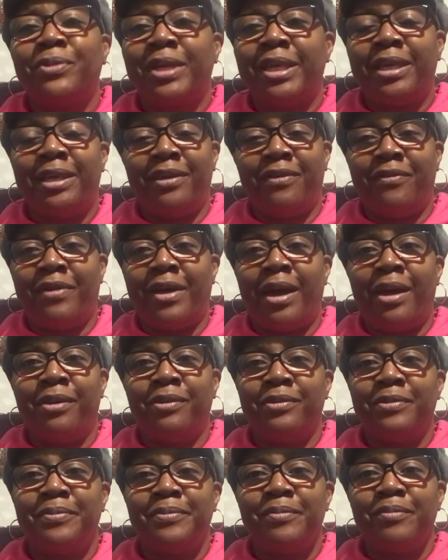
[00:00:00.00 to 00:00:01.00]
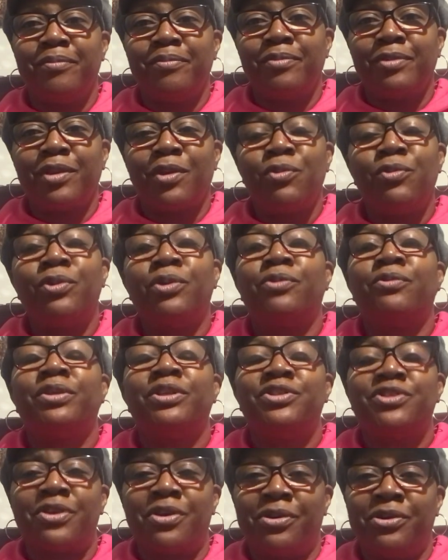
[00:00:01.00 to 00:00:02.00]
we give out will
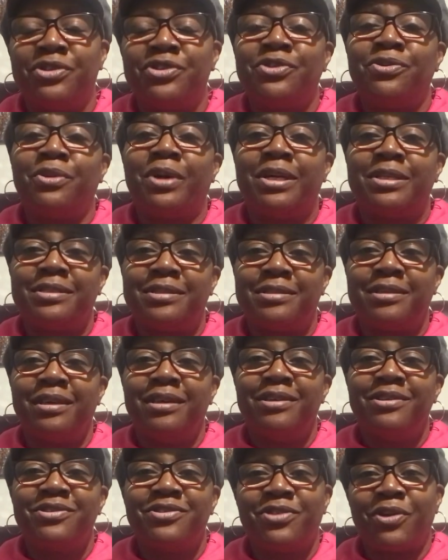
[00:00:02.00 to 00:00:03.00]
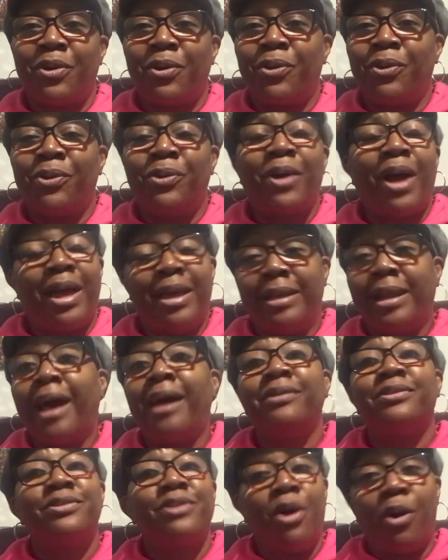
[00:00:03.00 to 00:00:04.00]
return to us. So, and I
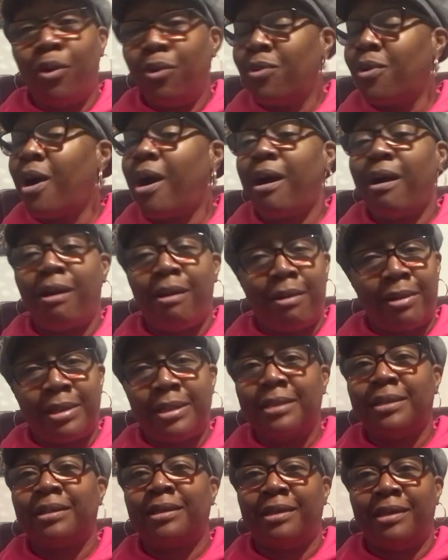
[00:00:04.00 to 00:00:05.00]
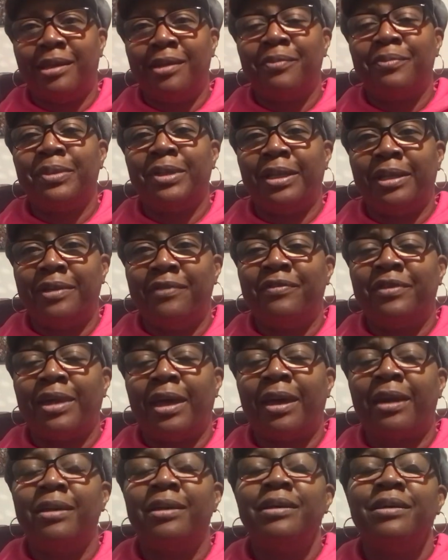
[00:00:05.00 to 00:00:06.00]
wholeheartedly believe that.